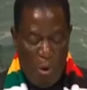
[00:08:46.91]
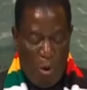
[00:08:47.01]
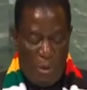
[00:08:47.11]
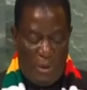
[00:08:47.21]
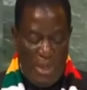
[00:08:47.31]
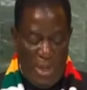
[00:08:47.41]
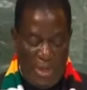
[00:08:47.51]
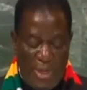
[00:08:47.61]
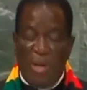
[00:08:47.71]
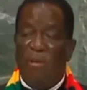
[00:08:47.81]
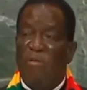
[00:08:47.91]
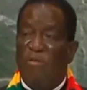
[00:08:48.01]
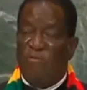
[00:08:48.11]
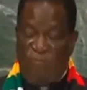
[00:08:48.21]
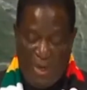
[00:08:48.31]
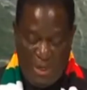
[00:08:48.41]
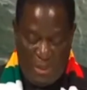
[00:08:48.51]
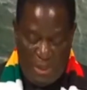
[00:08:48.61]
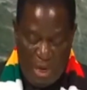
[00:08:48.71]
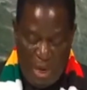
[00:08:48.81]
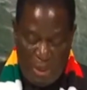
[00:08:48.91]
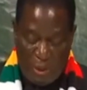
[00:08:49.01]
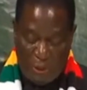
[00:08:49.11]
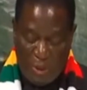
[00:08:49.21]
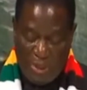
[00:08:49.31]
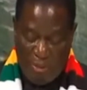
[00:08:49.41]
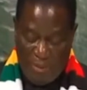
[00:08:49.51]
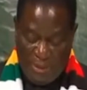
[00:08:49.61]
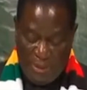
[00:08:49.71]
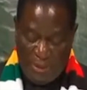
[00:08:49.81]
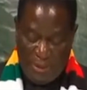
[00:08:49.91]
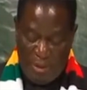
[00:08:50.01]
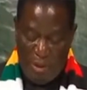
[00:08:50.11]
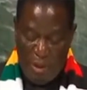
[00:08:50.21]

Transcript: on rain-fed agricultural activities